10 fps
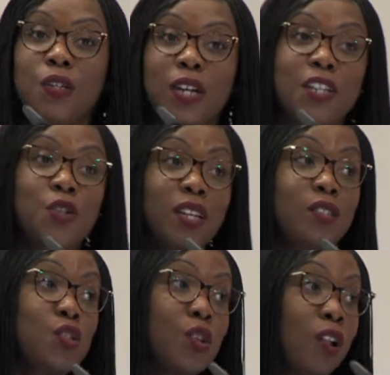at trying to
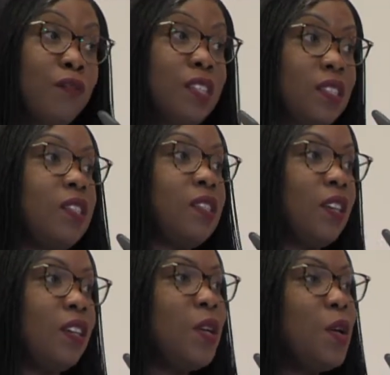solve, this is
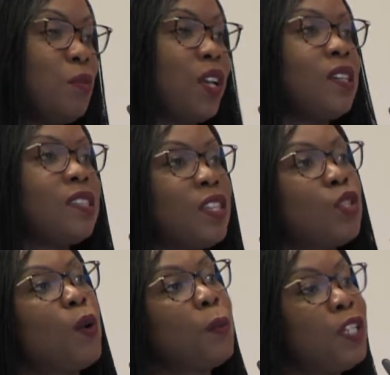it. Because this
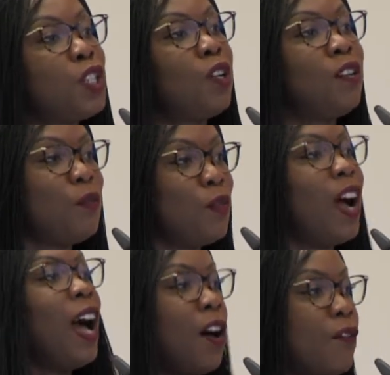population
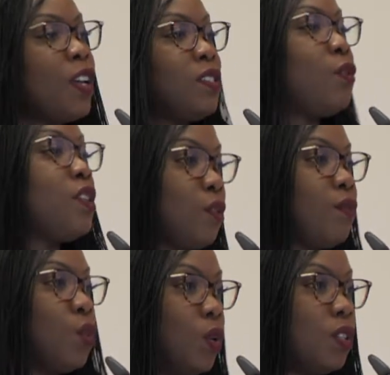affects the rest of
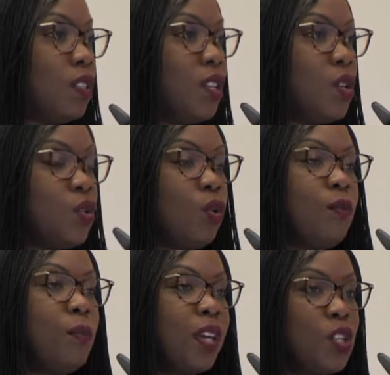the world. So
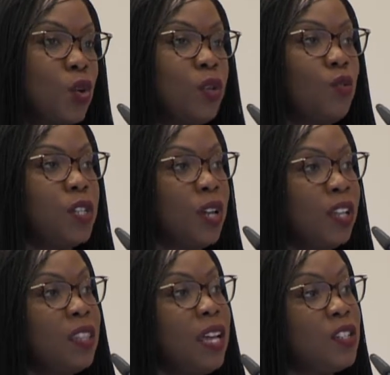making sure we're
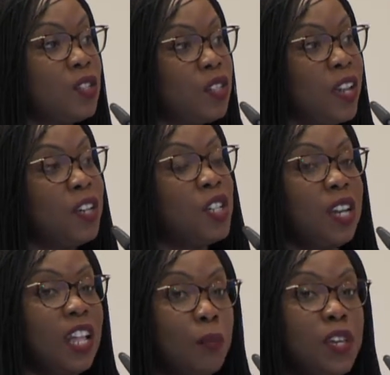channeling that energy and
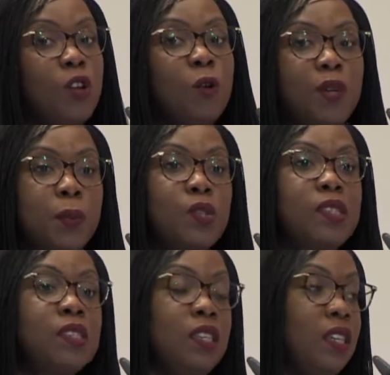helping young people
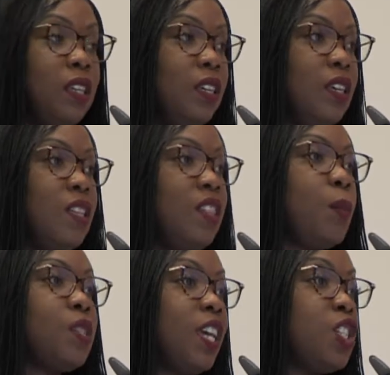see the
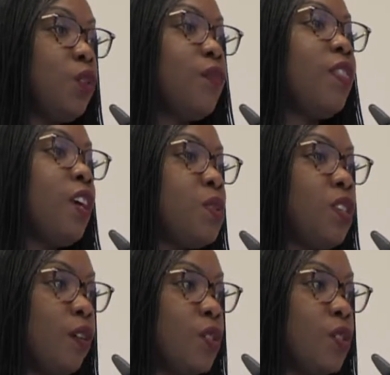potential for themselves to